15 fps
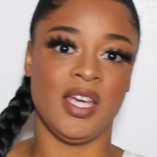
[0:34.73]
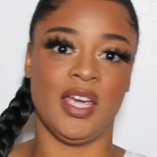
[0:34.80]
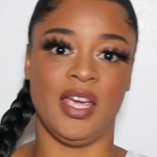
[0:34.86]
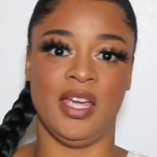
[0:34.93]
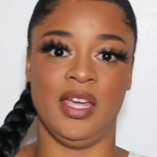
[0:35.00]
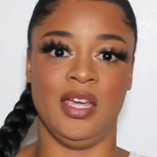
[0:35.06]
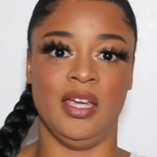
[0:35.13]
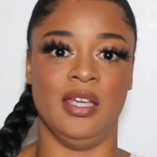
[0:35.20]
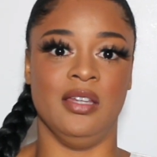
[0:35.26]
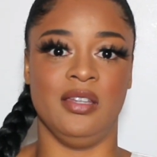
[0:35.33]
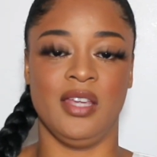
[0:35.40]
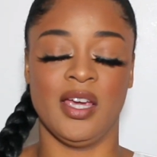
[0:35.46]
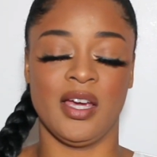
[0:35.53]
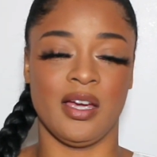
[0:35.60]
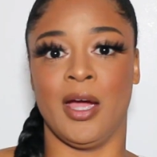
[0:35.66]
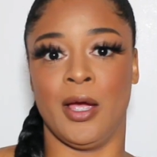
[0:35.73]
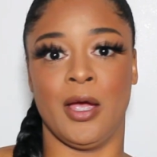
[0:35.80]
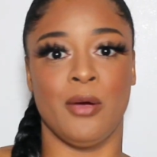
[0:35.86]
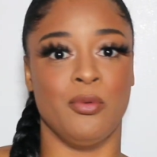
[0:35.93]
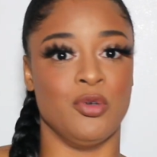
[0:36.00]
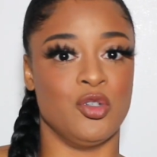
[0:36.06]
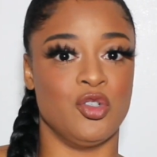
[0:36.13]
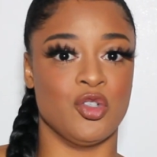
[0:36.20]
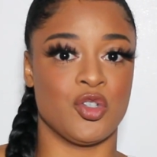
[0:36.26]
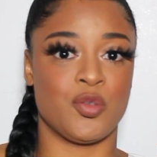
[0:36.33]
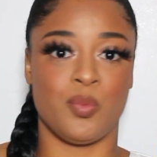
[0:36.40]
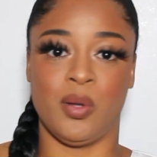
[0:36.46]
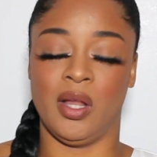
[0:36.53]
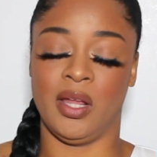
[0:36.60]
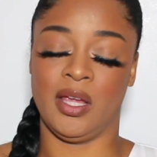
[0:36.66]
And yeah, I was just
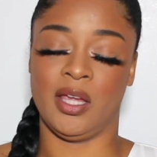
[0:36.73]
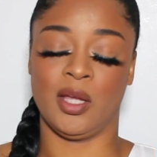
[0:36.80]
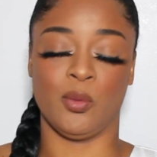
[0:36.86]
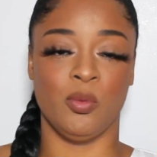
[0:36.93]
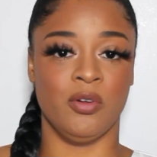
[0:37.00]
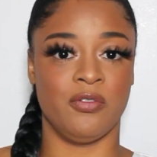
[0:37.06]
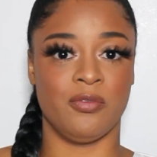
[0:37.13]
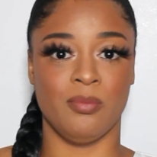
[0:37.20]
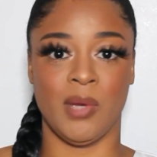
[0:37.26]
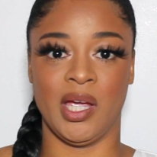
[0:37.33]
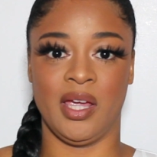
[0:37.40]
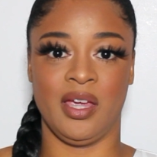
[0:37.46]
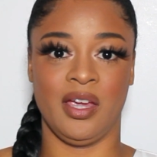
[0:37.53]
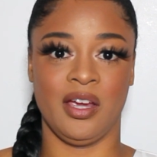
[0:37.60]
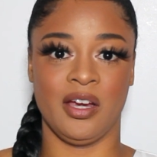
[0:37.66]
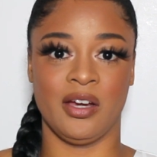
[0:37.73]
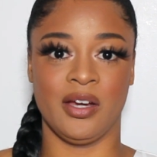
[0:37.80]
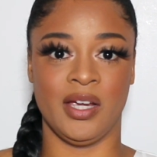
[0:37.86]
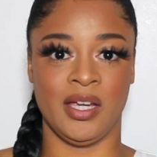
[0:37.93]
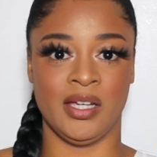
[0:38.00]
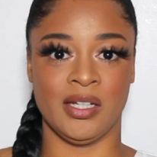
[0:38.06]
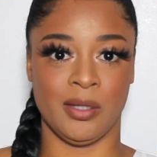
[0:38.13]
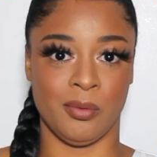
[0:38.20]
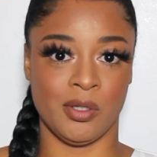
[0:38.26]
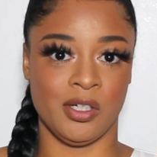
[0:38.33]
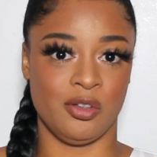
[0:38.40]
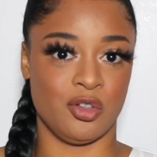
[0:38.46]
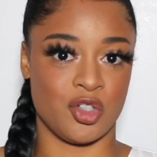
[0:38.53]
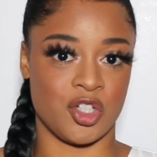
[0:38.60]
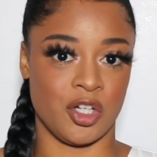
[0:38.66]
playing with my hair and I
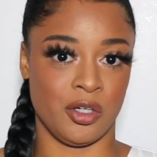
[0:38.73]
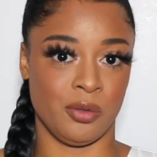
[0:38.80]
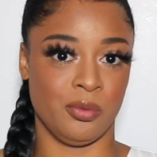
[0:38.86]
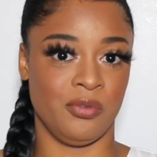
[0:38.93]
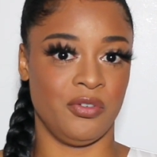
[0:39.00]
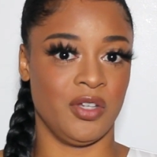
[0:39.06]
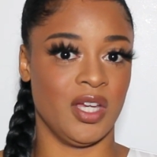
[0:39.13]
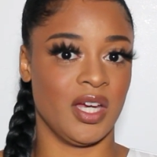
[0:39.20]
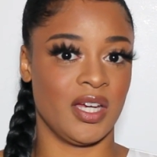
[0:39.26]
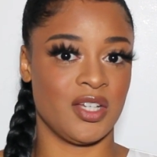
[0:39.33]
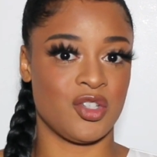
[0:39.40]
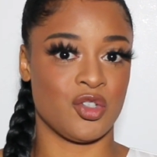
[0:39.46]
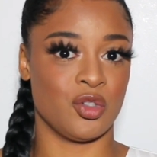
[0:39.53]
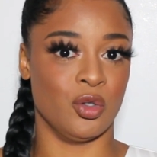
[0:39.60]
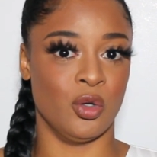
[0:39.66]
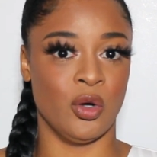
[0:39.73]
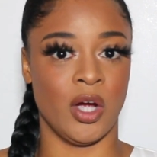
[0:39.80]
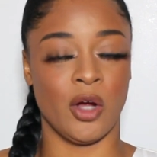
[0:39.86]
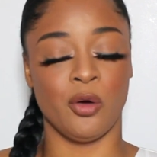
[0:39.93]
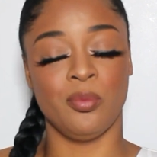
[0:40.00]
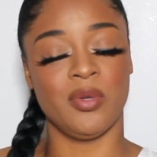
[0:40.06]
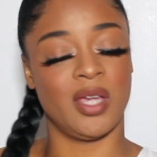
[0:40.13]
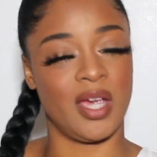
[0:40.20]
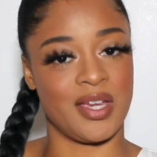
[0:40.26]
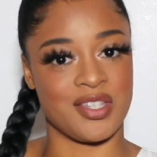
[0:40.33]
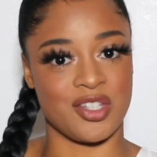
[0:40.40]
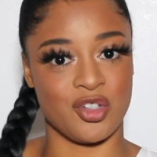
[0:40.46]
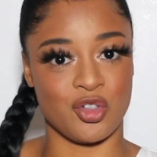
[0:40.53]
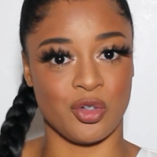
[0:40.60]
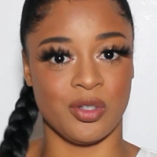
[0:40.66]
wanted to share it with you guys. So I hope you guys
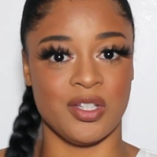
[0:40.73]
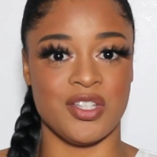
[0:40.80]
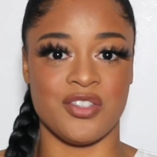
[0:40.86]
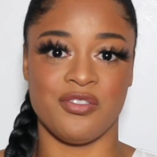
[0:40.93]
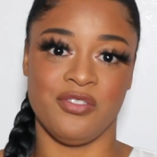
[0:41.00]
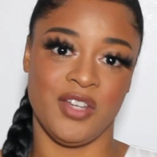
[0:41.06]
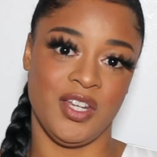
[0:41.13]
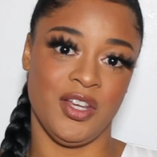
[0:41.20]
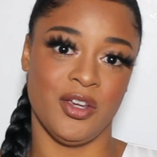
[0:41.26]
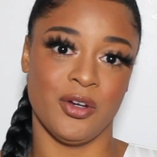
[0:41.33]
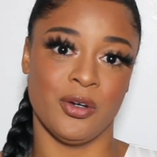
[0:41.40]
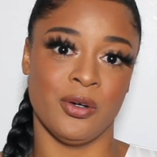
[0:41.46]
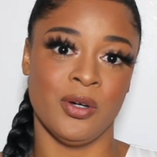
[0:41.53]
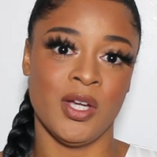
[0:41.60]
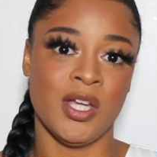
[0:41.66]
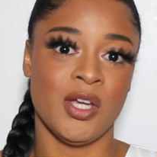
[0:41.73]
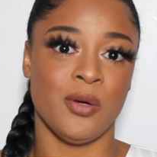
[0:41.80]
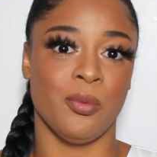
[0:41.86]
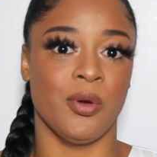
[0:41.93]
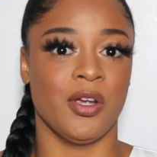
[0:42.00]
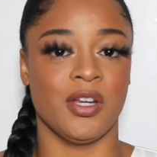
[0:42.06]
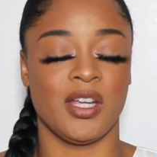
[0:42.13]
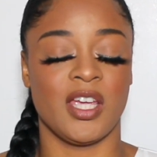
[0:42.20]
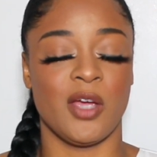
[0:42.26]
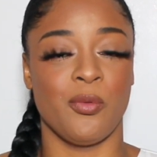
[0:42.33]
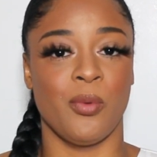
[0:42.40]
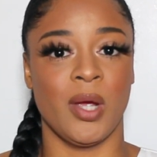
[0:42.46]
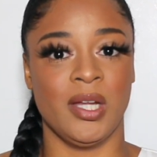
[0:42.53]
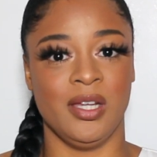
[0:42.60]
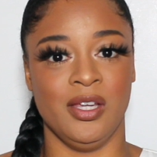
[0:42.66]
enjoyed this video. We're gonna get
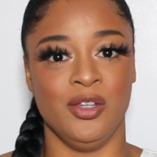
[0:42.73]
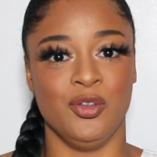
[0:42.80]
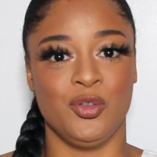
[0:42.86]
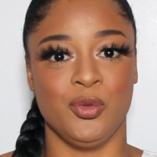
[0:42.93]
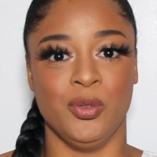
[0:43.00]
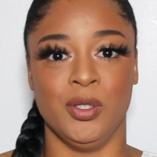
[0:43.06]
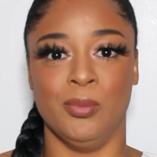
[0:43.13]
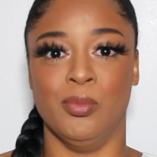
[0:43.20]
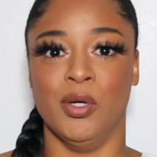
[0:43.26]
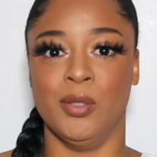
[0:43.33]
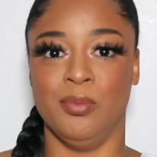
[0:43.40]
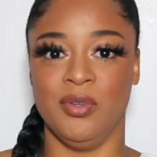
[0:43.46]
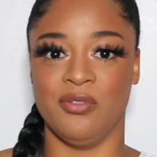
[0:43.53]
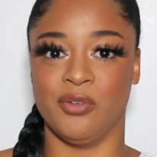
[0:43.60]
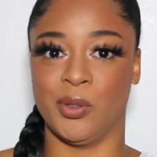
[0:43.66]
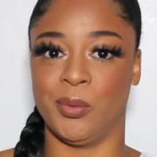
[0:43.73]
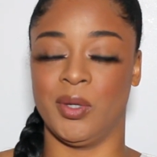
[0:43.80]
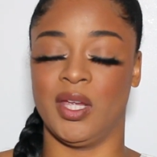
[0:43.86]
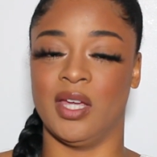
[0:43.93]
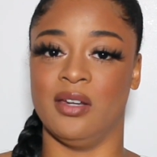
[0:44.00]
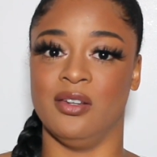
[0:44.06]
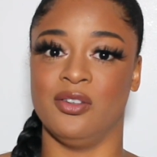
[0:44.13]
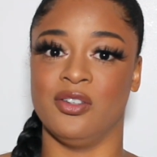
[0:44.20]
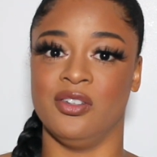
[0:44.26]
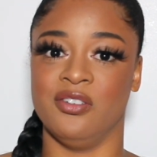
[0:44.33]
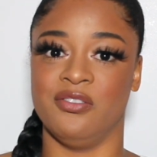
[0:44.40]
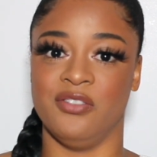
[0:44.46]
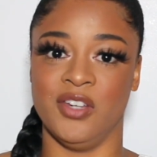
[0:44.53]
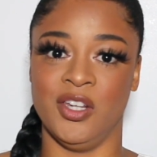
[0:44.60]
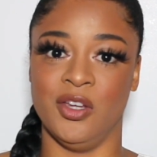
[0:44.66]
right into it, but before we get into the
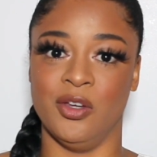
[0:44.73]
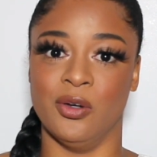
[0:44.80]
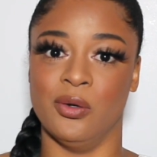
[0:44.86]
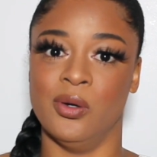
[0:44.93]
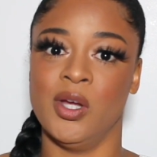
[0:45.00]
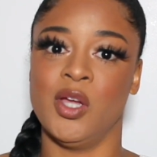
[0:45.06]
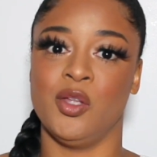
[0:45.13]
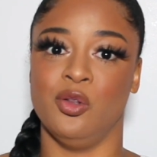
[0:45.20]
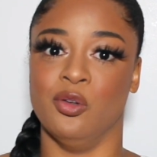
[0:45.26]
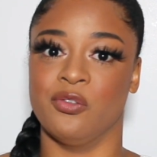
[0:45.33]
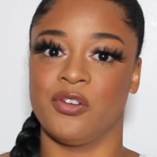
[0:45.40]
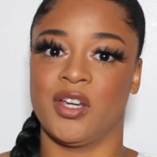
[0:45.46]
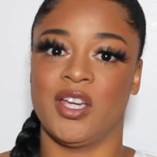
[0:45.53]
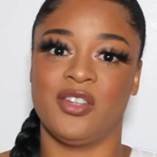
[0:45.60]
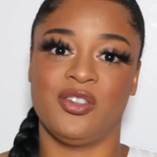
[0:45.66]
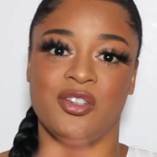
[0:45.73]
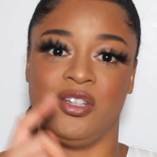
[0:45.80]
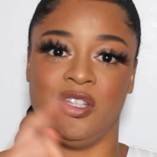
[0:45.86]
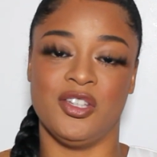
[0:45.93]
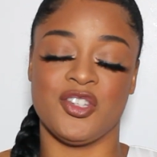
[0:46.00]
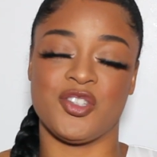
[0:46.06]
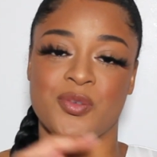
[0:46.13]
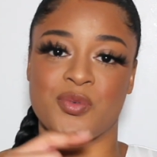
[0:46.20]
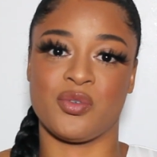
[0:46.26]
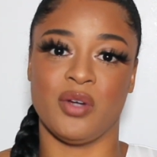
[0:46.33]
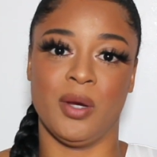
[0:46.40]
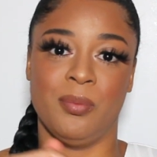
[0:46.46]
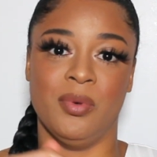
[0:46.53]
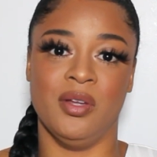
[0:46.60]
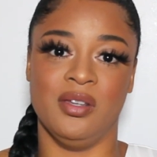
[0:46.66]
video, don't forget to hit the
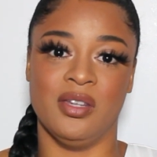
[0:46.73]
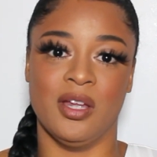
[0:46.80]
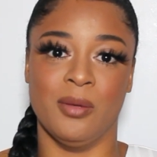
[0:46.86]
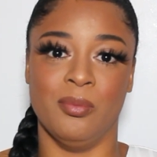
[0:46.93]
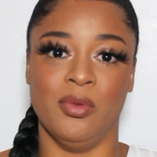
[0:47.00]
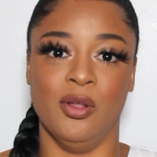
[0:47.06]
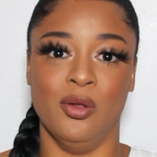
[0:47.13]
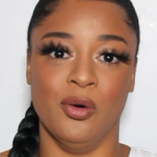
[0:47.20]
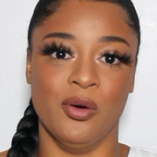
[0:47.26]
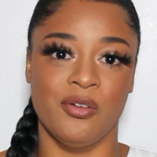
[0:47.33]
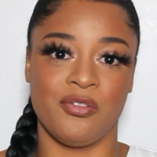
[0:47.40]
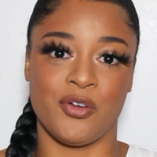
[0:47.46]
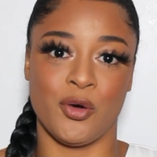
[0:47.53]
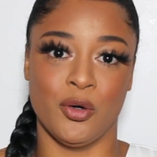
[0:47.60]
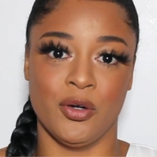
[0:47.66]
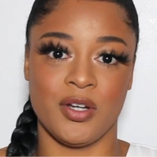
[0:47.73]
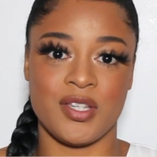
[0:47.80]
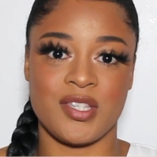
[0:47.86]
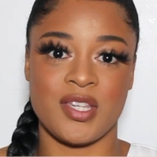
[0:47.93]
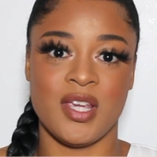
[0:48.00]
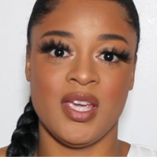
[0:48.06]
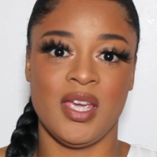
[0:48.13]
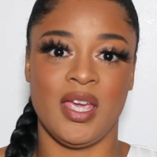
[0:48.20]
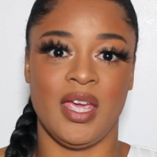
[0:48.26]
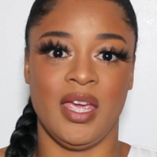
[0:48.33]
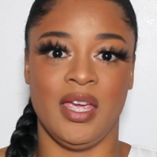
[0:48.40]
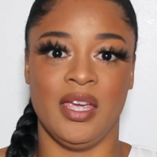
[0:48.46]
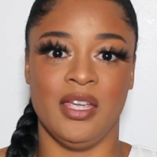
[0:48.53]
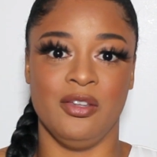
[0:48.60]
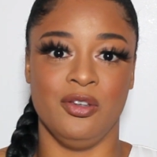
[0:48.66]
subscribe button down below, of course.
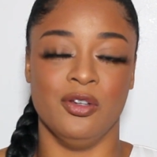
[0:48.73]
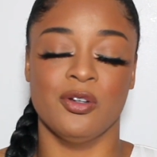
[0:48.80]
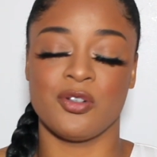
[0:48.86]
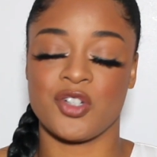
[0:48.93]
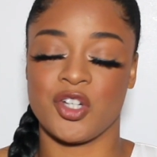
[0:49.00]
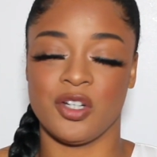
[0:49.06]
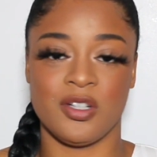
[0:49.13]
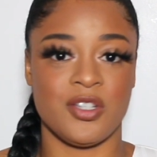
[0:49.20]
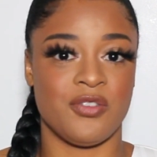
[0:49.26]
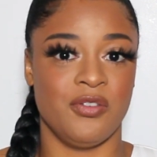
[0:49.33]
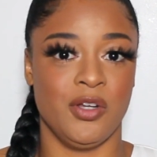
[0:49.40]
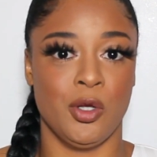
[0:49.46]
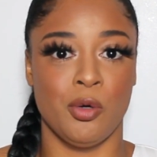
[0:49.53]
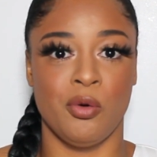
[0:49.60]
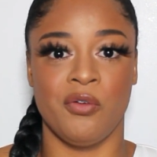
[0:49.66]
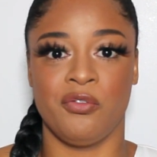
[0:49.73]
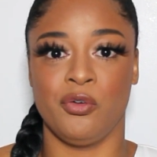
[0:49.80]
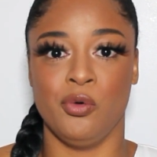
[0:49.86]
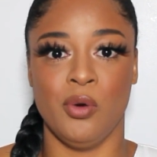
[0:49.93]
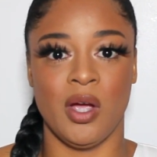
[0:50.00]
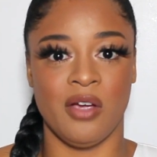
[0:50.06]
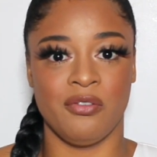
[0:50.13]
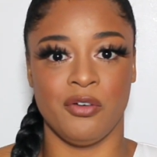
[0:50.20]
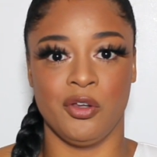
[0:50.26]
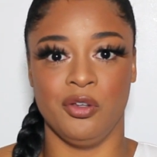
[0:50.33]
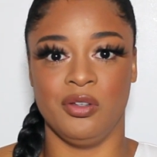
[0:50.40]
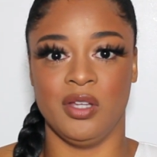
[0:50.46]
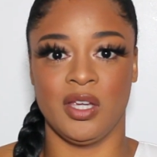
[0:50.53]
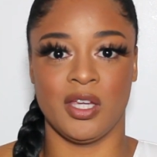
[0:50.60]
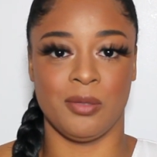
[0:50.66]
And you know, share this video with whoever you
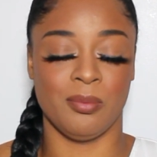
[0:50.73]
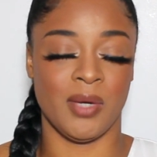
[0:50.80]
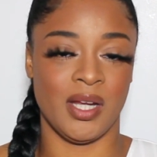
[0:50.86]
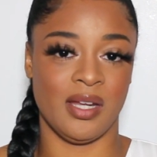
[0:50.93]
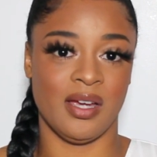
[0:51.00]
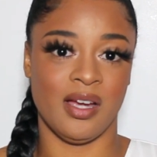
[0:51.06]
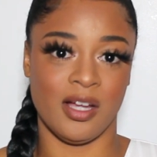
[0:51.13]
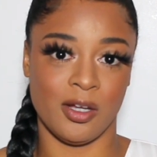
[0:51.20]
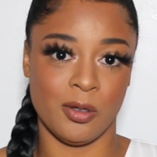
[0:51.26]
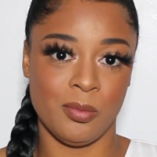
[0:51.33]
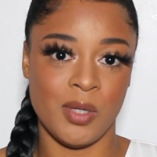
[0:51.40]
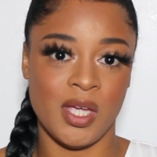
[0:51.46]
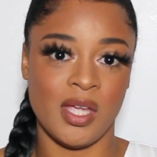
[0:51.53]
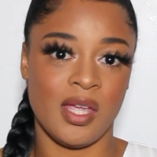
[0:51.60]
think it might help.